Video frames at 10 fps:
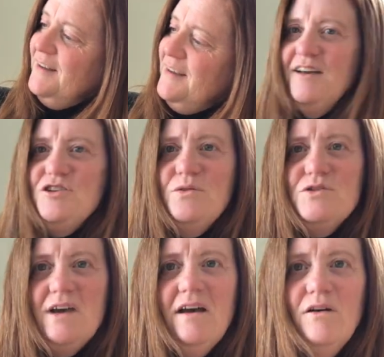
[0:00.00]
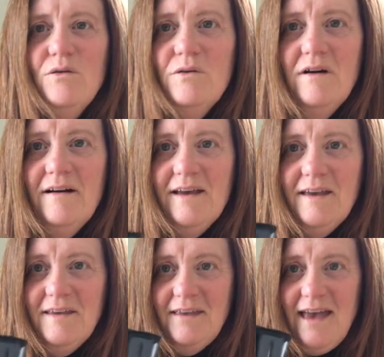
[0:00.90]
I showed you how
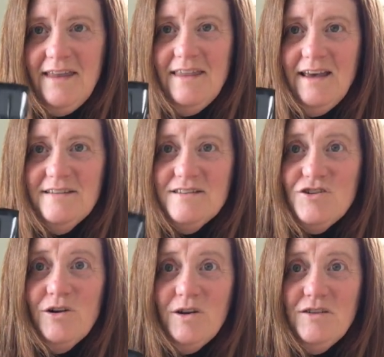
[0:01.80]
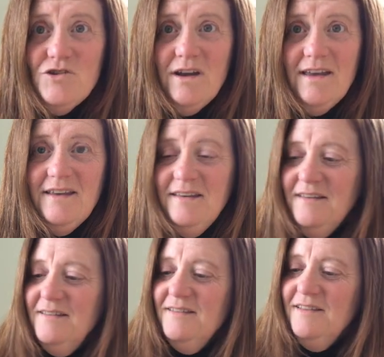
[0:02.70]
I had that starting tray,
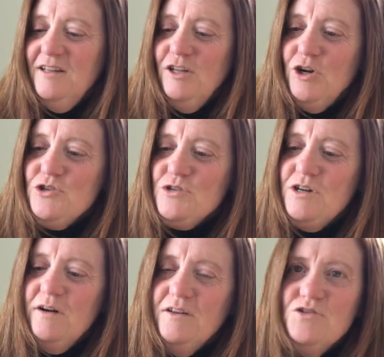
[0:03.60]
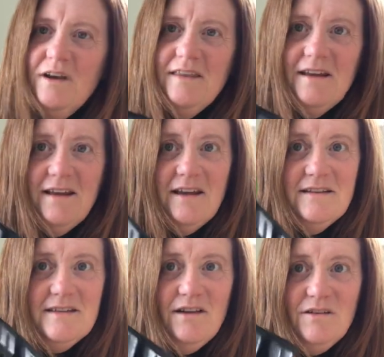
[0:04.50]
the larger starting tray that I cut
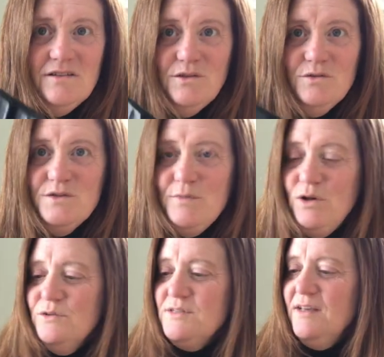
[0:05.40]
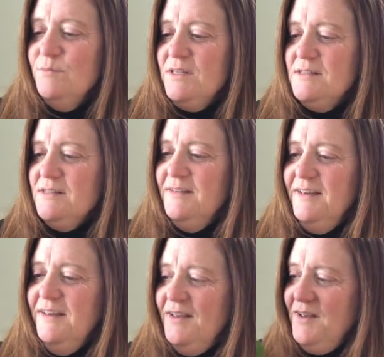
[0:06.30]
down into smaller segments.
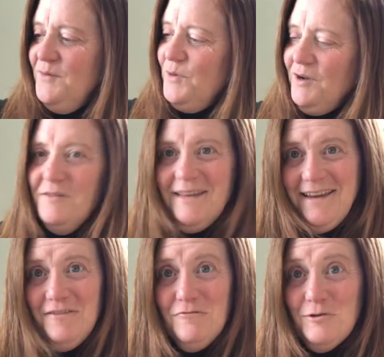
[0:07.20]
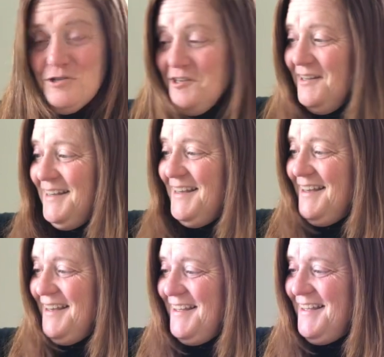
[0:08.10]
Well, it fortunately
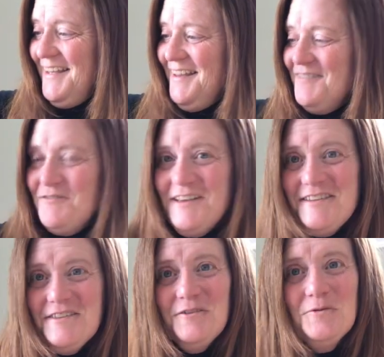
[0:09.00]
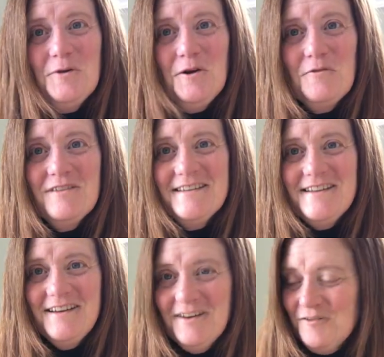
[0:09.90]
fits right over the
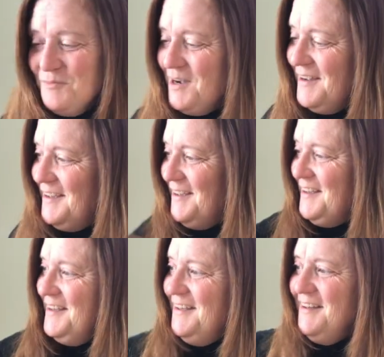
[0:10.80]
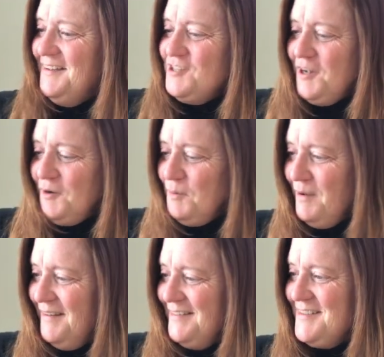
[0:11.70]
side of my tub
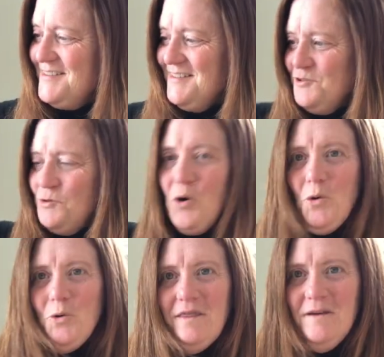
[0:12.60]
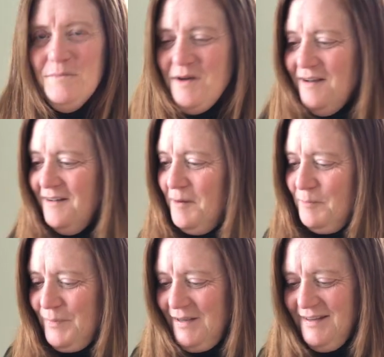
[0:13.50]
to hold them up.